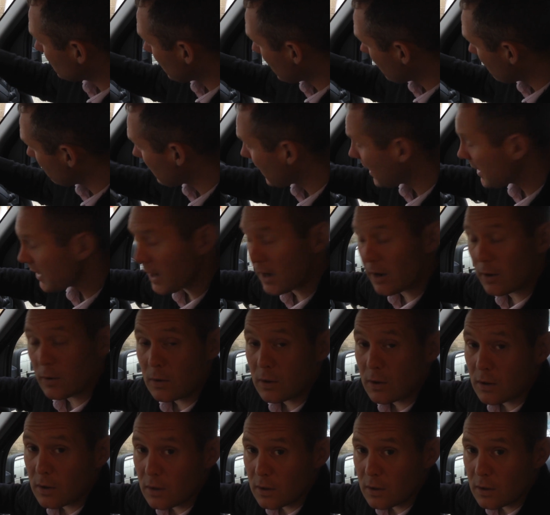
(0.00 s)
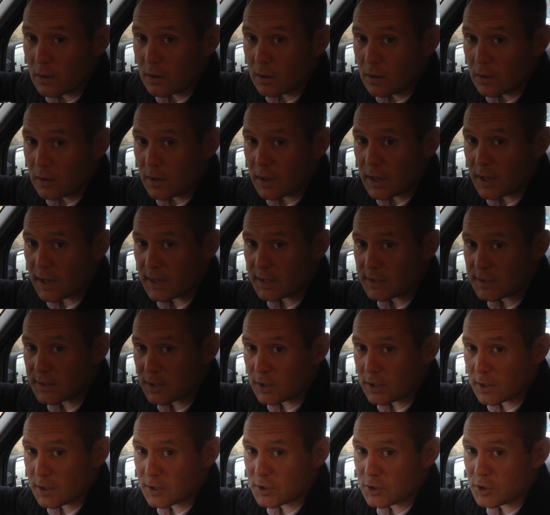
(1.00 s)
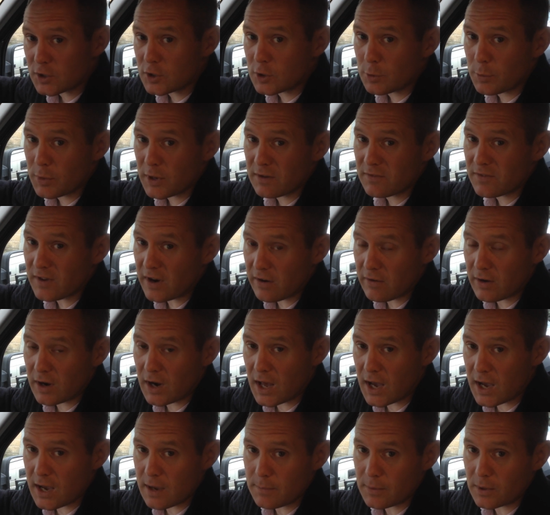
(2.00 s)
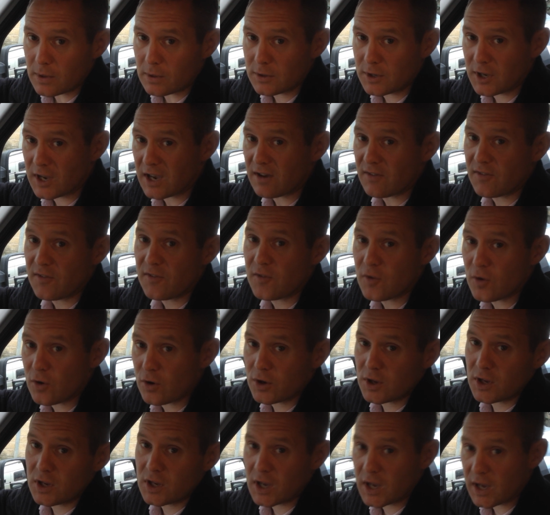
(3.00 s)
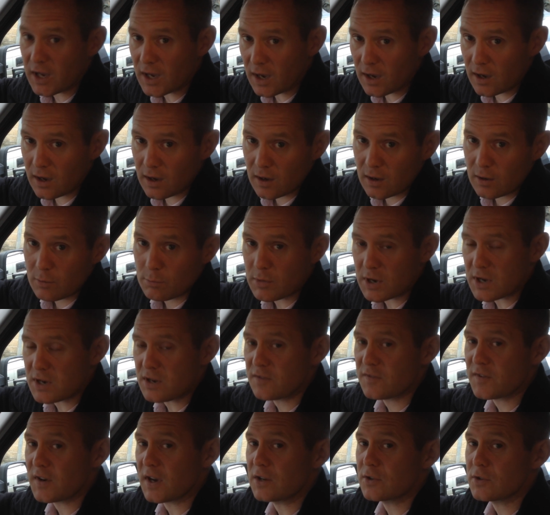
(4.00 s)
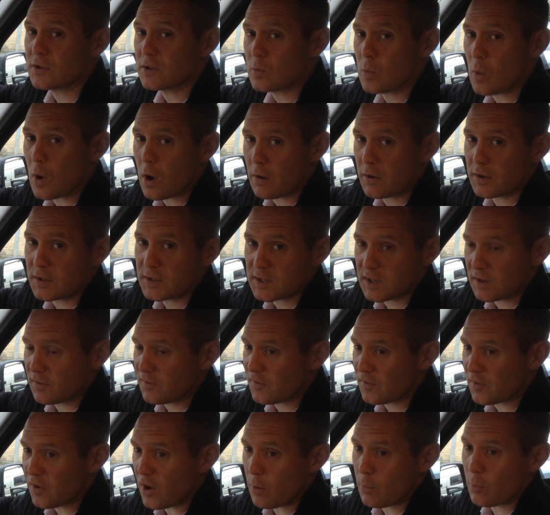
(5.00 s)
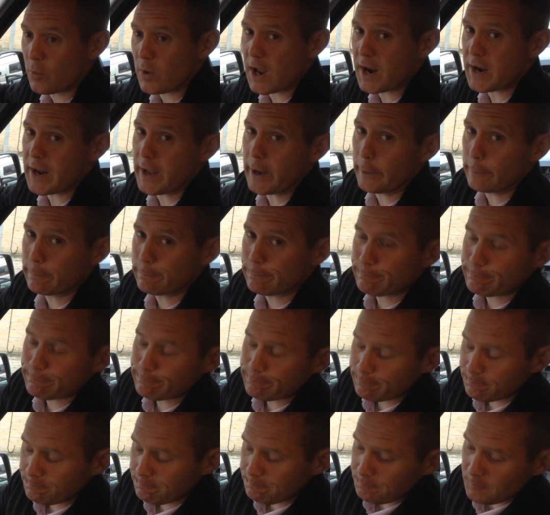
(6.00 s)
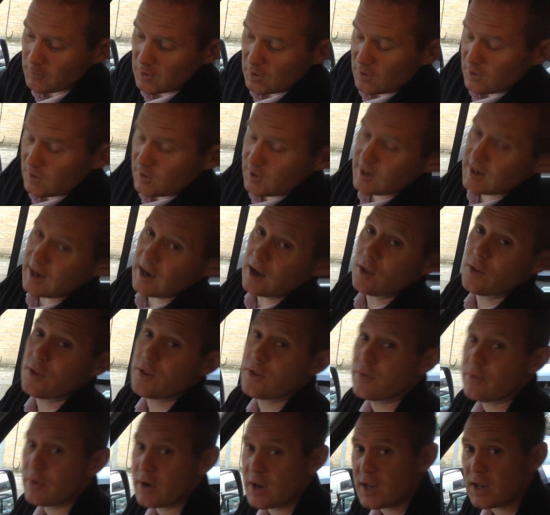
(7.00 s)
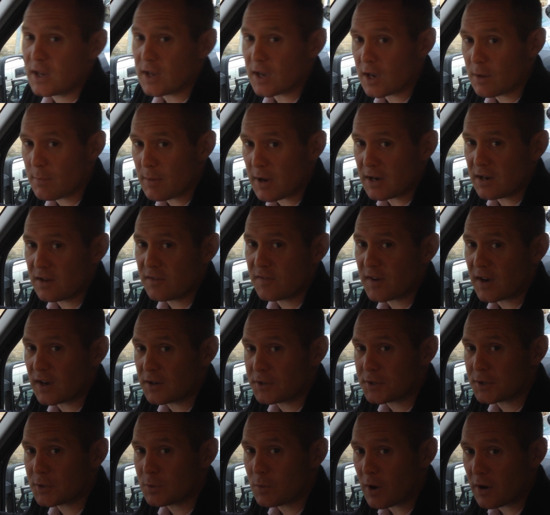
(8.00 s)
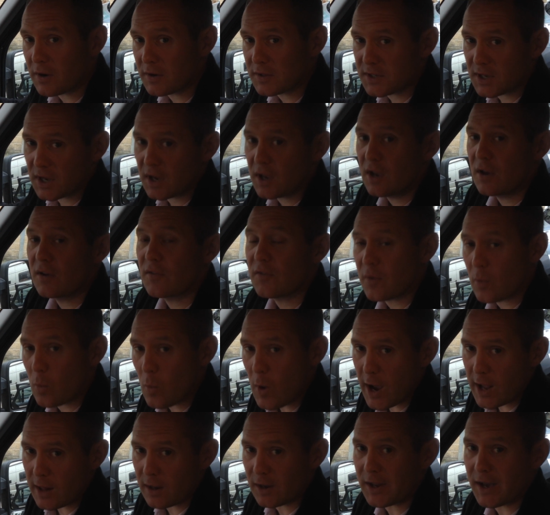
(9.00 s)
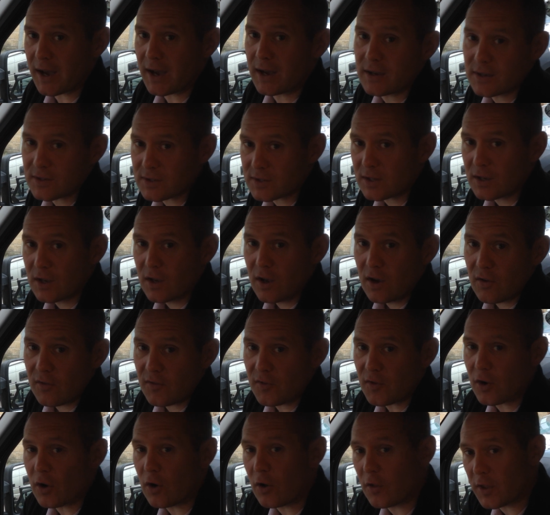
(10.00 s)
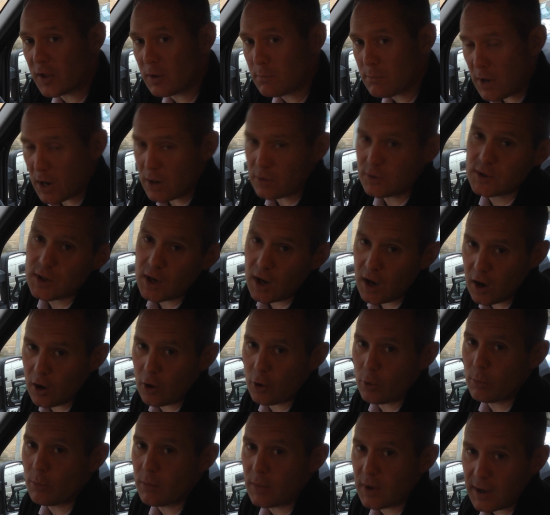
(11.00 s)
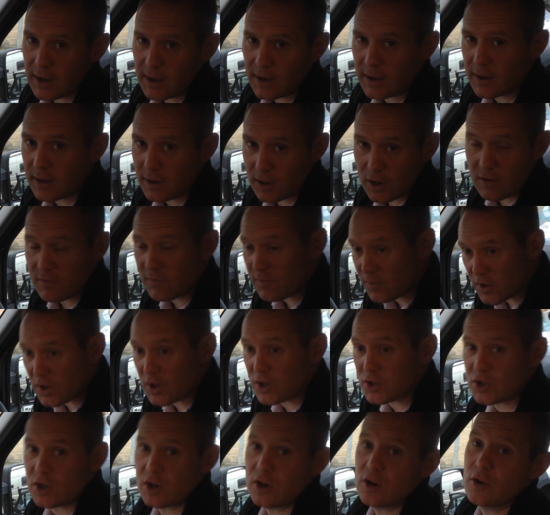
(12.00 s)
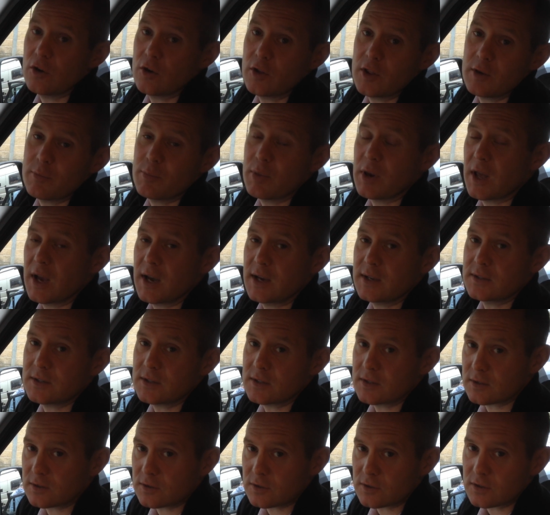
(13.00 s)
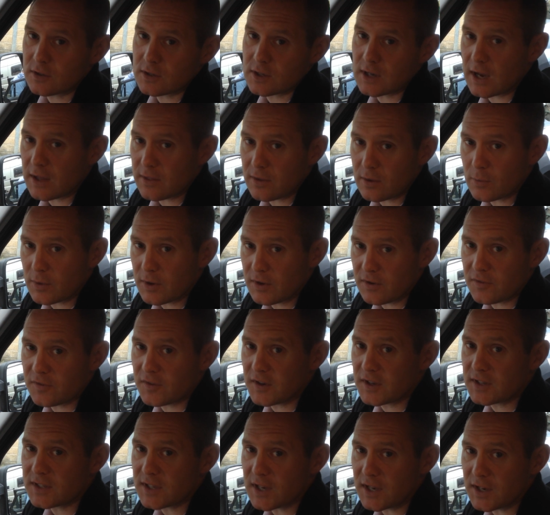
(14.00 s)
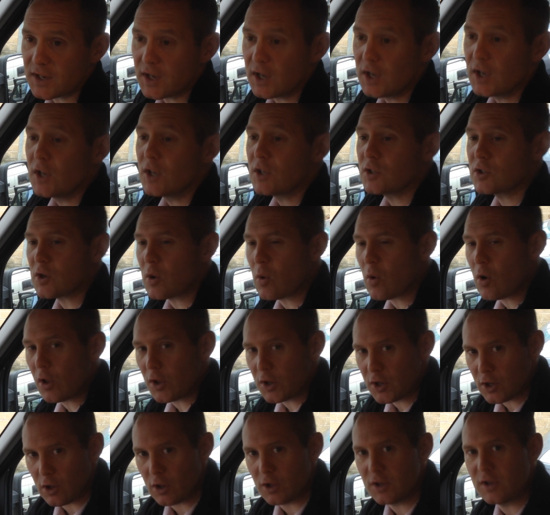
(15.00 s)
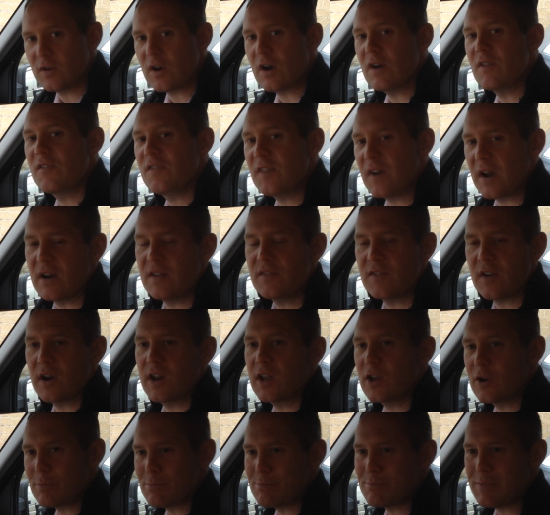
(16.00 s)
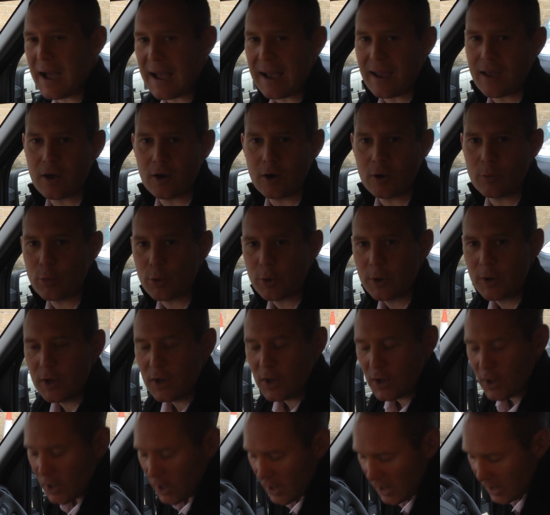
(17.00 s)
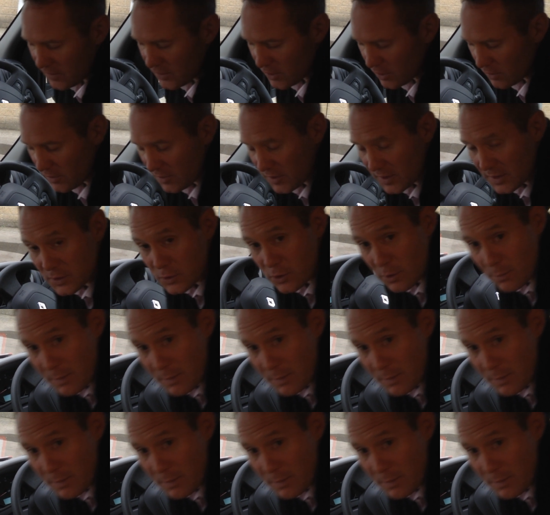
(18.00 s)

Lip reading: about Renault is, in addition to being very reliable, you get a 4-year manufacturer's warranty from Renault. You get a 3-year manufacturer's warranty from WildAx for the motorhome conversion and all the appliances and such like that we fitted. So all in all, you've got a very, very good backup. And the other thing to